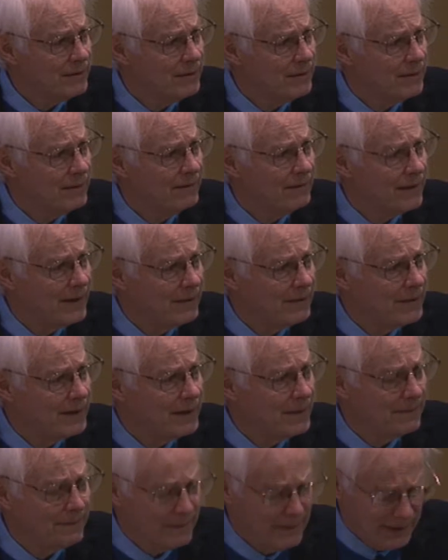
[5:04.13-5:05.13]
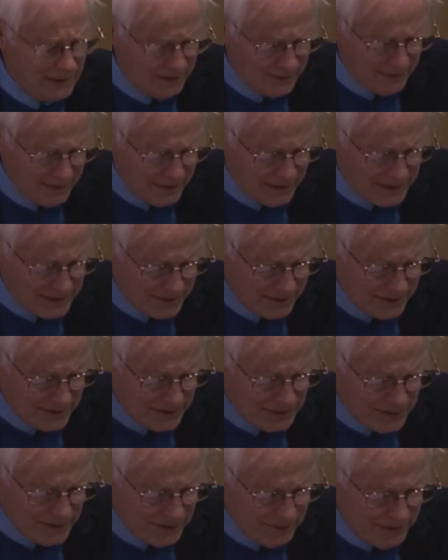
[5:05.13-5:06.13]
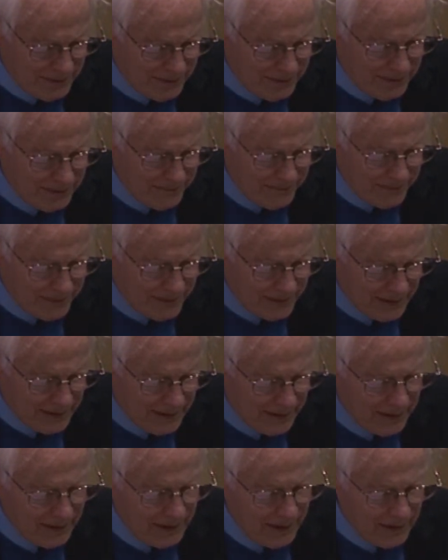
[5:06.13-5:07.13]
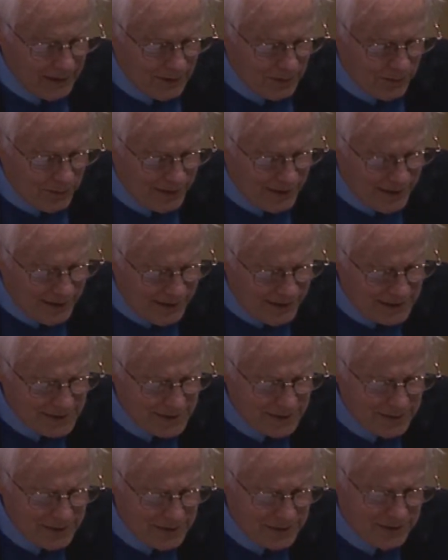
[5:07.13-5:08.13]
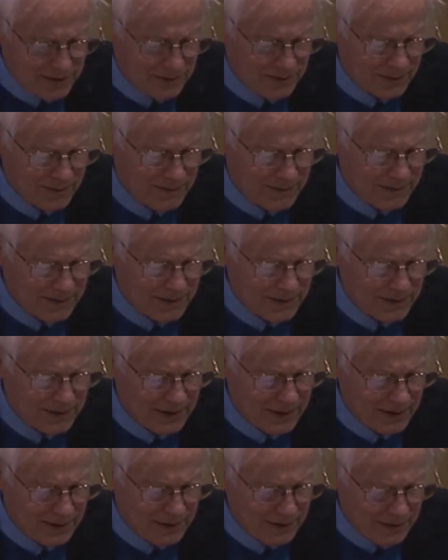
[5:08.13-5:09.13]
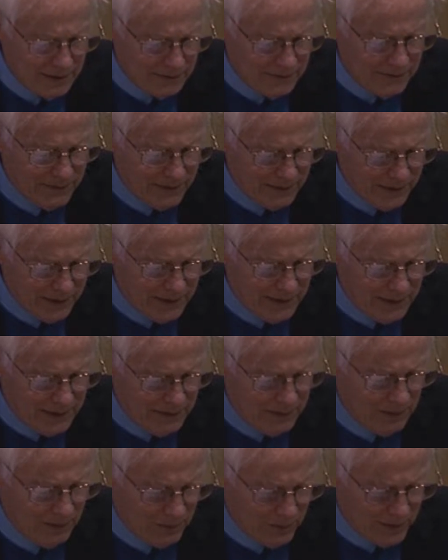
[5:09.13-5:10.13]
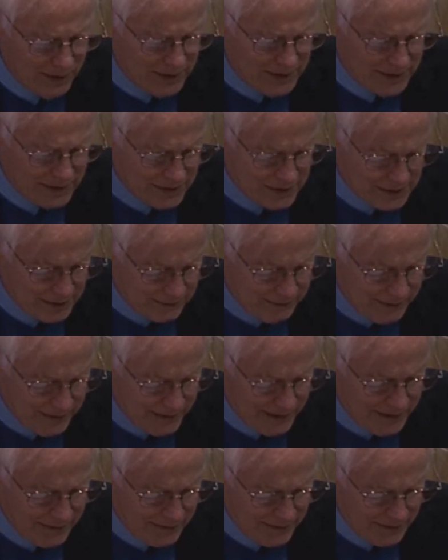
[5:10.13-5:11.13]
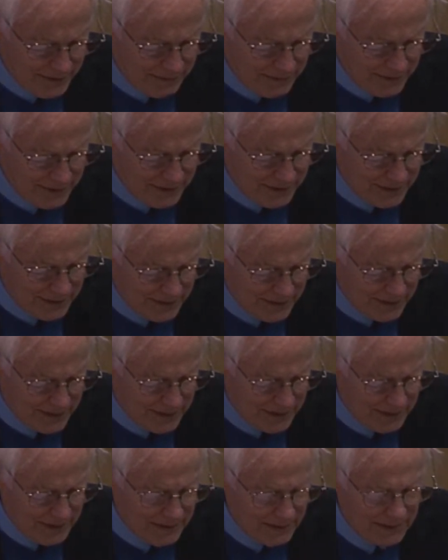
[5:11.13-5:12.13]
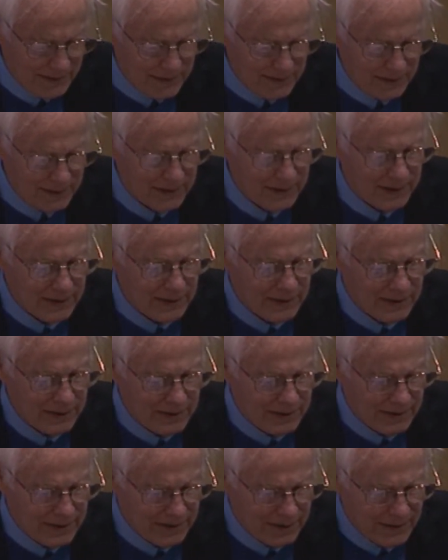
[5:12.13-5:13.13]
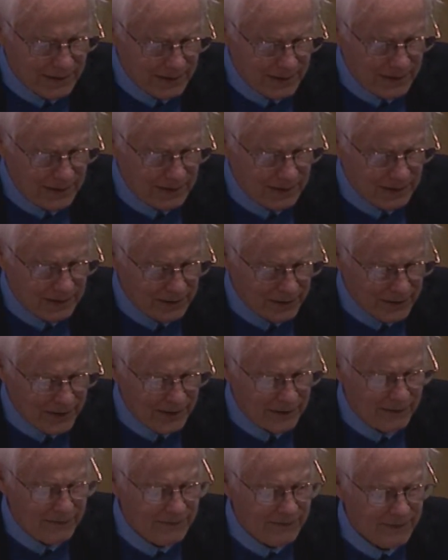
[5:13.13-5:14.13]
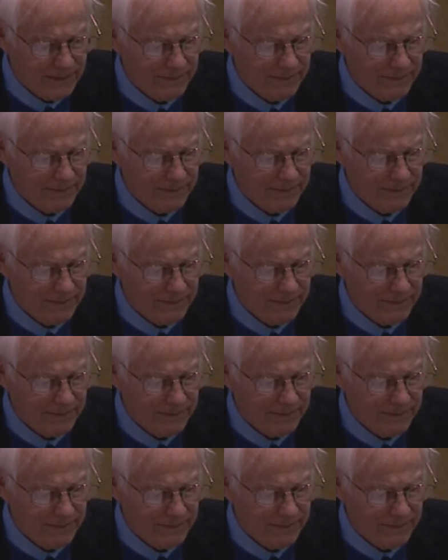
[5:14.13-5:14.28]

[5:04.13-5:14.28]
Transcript: of how campaign funds are distributed, one has to assume that if they want to survive in the political uh, uh life.